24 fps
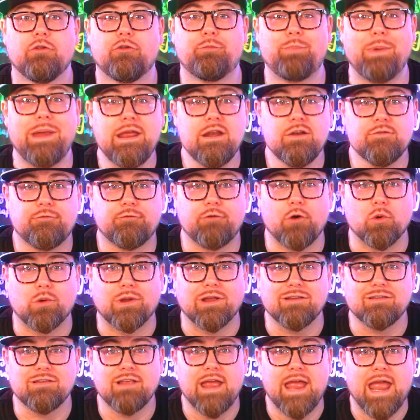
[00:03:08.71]
Speaking of
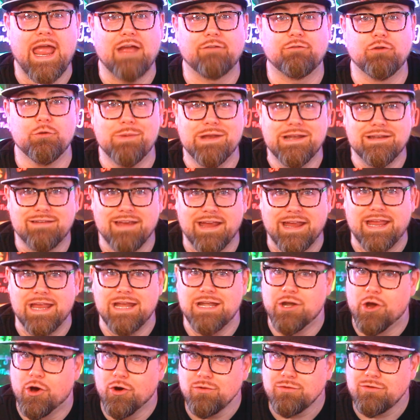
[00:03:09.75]
focus, have you been
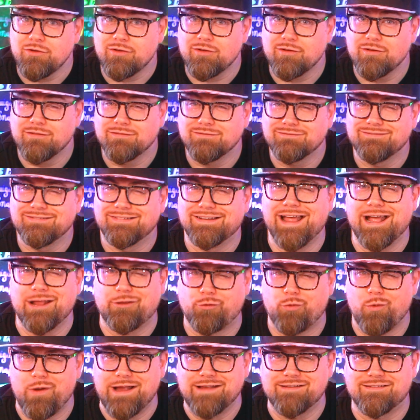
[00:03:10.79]
taking notes?
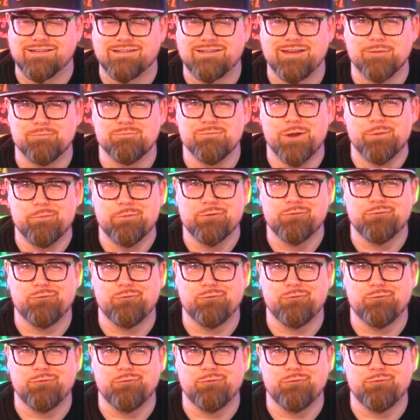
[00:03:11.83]
That's why it's tip number